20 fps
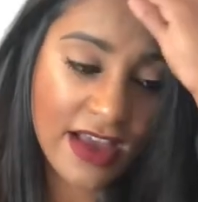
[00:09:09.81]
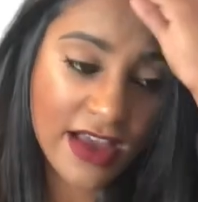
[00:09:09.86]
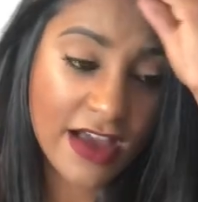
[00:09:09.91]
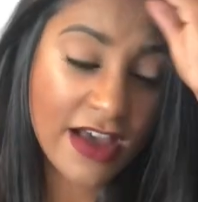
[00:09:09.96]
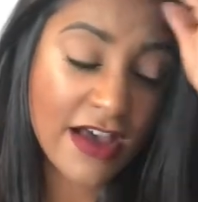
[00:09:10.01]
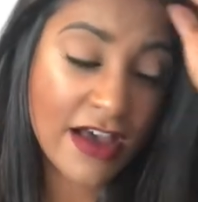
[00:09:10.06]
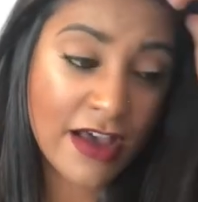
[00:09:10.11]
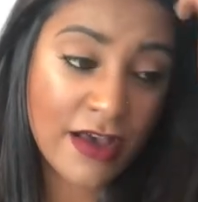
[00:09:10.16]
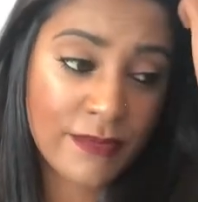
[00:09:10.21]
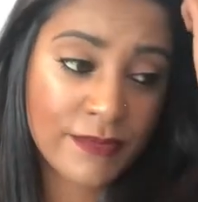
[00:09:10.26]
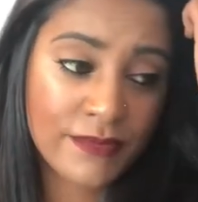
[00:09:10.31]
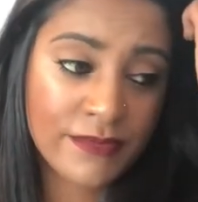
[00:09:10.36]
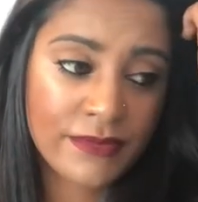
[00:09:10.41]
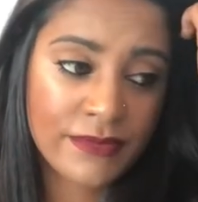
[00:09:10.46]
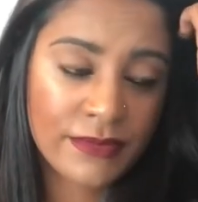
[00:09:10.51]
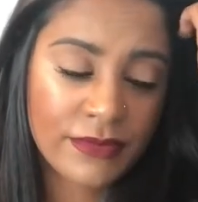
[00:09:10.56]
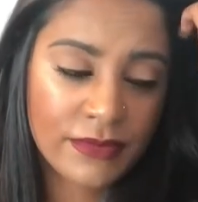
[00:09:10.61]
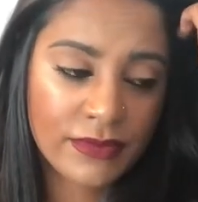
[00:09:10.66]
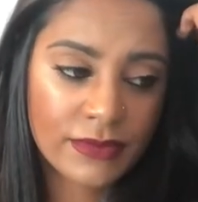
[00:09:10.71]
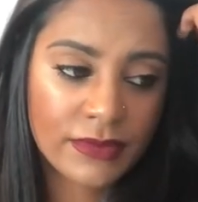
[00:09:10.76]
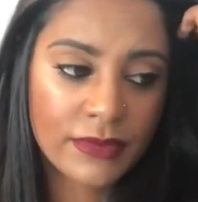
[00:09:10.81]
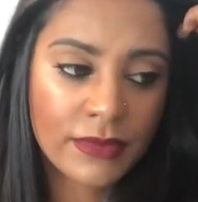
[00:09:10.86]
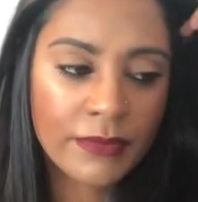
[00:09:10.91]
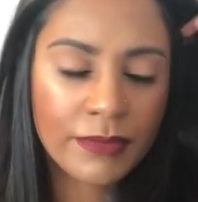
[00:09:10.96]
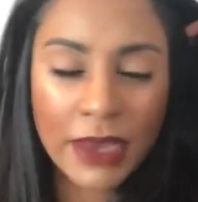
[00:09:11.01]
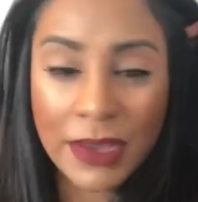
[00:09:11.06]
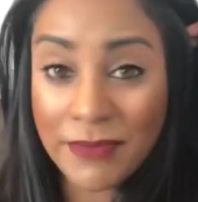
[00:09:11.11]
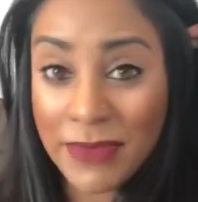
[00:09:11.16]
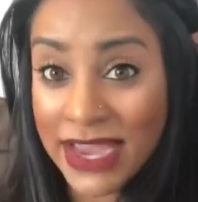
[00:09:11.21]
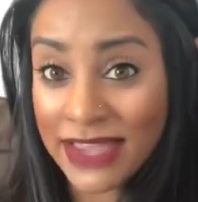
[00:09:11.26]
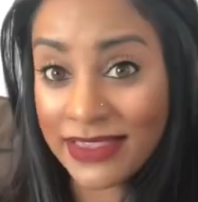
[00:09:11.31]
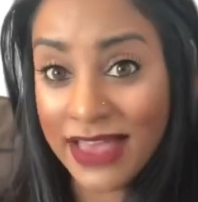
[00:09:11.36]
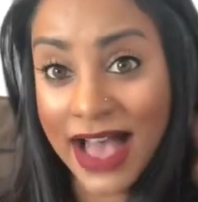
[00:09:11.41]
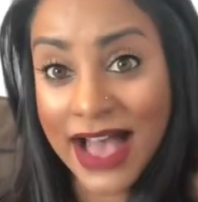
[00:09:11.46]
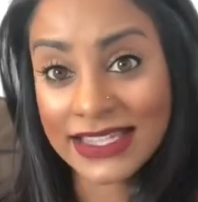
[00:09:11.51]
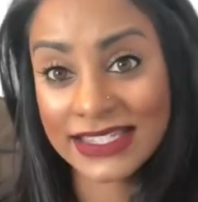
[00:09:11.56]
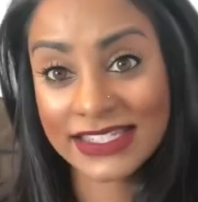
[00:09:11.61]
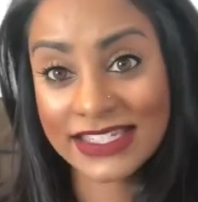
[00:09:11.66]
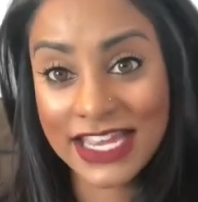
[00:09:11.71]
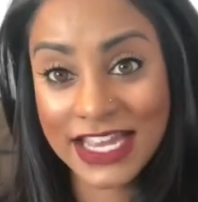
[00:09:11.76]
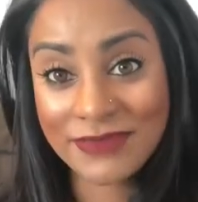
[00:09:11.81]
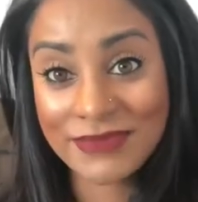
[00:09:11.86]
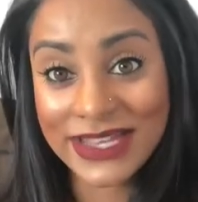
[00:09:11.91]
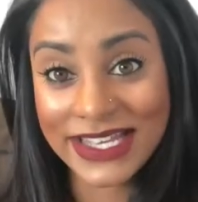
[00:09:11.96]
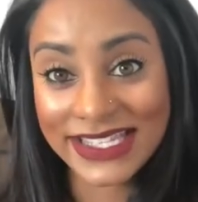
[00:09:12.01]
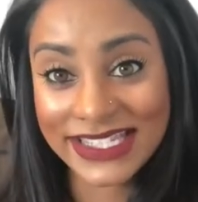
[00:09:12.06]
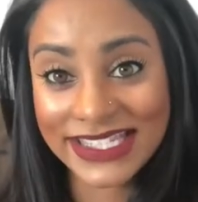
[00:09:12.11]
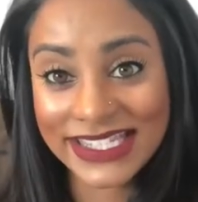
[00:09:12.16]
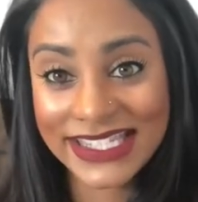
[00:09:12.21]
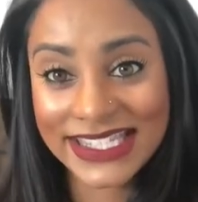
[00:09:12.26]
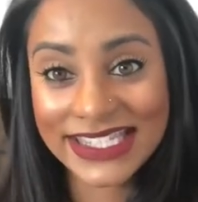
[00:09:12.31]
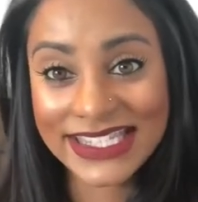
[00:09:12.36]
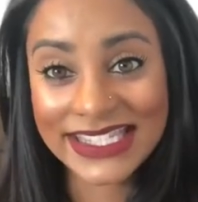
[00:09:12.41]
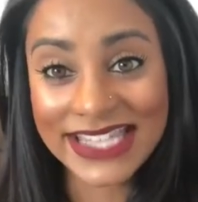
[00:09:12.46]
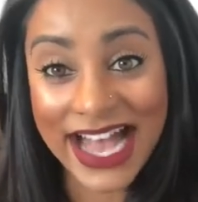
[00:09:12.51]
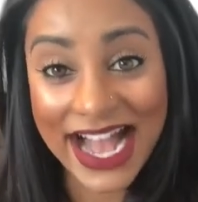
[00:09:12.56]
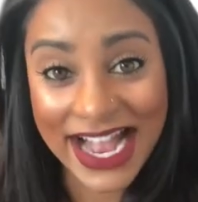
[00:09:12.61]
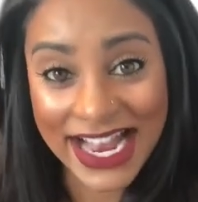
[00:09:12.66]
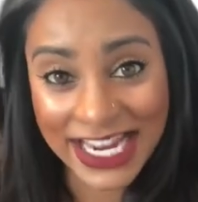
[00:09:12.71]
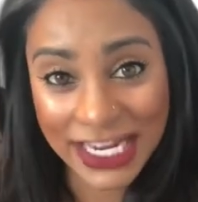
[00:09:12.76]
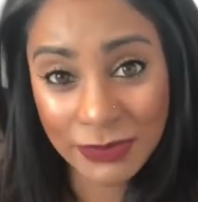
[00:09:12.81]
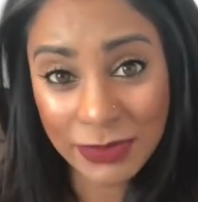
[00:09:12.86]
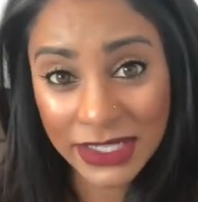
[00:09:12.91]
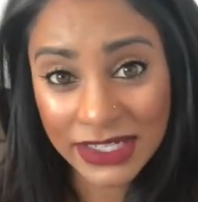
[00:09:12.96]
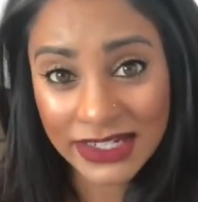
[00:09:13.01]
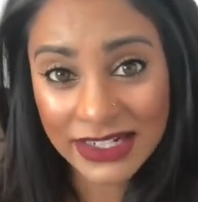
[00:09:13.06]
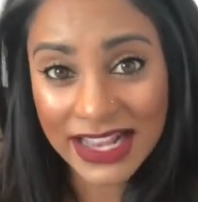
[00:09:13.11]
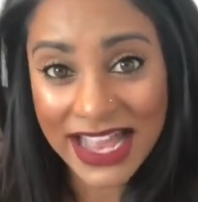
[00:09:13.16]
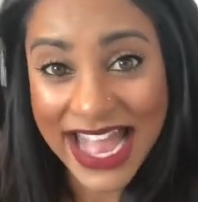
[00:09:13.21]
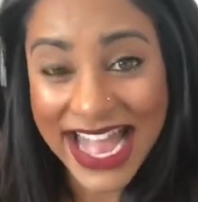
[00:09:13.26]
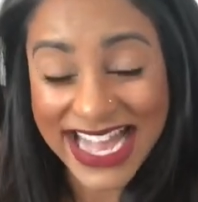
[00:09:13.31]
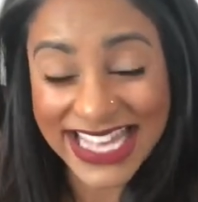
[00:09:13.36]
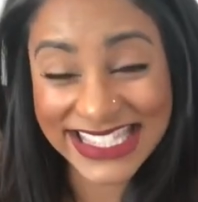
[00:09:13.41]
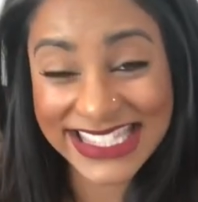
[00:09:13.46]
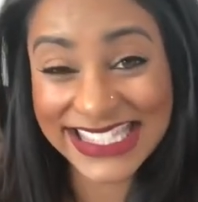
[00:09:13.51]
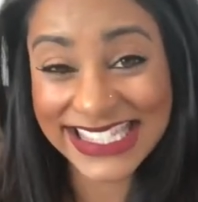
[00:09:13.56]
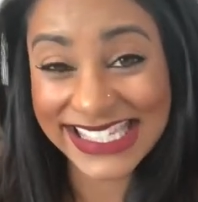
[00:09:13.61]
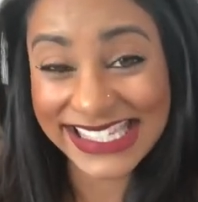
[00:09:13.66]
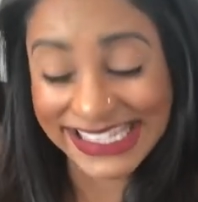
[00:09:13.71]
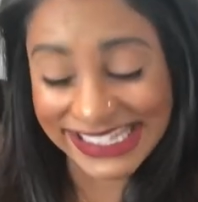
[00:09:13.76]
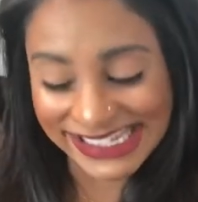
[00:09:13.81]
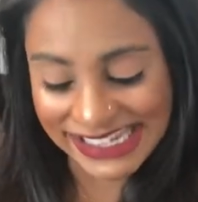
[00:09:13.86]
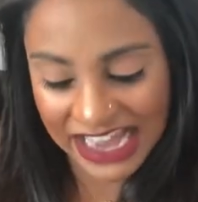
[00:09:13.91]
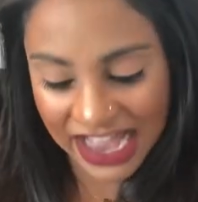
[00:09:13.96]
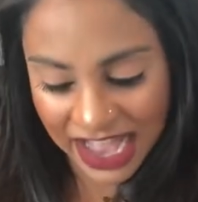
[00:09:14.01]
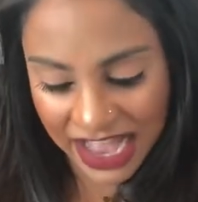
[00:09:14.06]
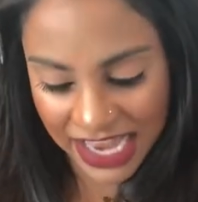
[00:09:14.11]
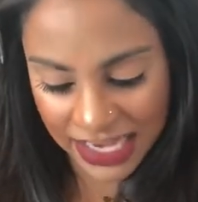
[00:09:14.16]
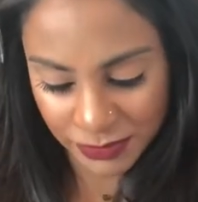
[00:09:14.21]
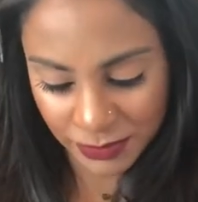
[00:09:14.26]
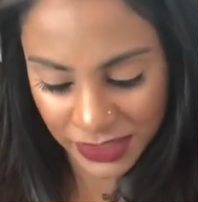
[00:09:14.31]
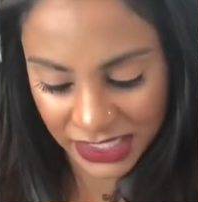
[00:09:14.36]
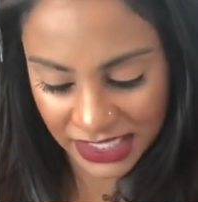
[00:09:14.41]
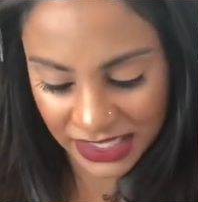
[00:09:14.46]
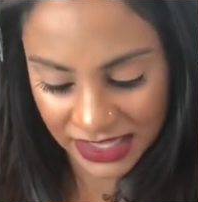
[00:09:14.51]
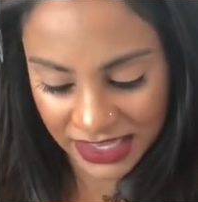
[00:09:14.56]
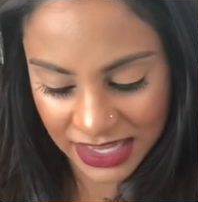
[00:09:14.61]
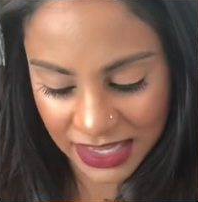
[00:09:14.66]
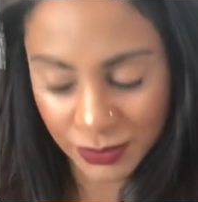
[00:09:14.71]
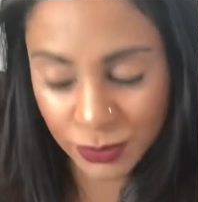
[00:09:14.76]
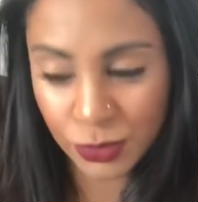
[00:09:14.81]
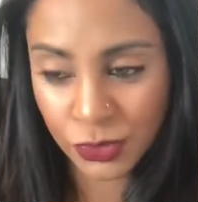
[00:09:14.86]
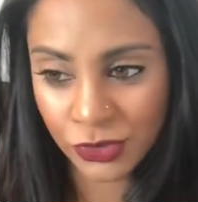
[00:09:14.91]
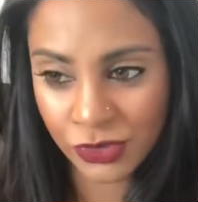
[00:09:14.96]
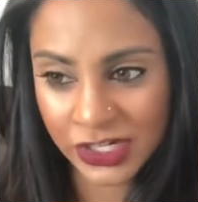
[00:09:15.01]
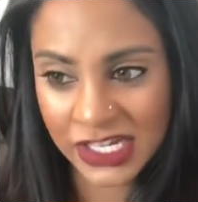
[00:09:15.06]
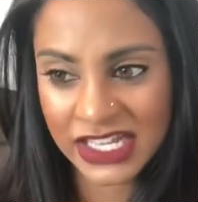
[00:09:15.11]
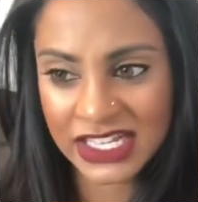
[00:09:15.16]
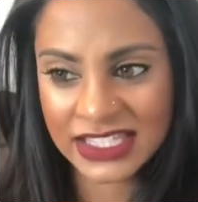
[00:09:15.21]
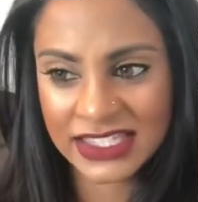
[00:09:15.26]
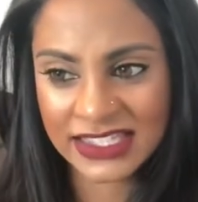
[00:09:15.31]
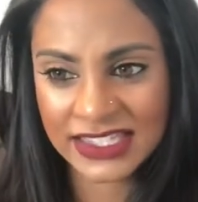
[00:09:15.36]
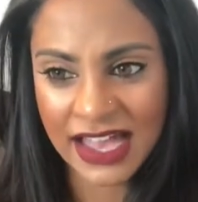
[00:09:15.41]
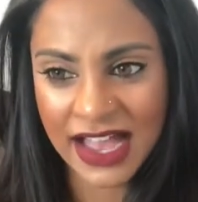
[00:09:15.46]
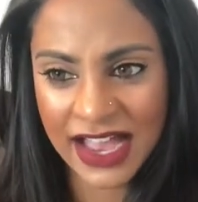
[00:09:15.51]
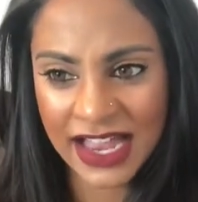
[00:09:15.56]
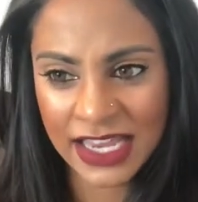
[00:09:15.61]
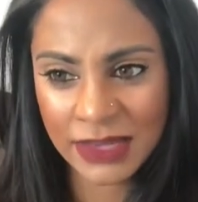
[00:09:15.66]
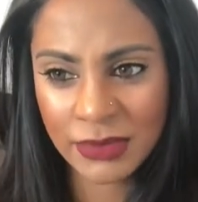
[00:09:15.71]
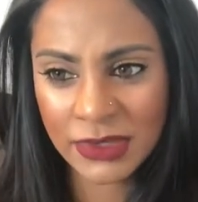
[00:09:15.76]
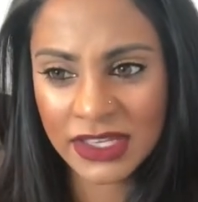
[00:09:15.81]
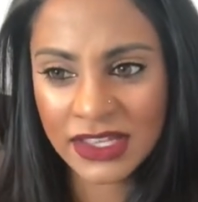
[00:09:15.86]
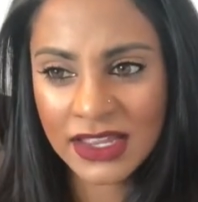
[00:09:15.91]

But my last name is Saib, S-E-I-B, and Pria Saib.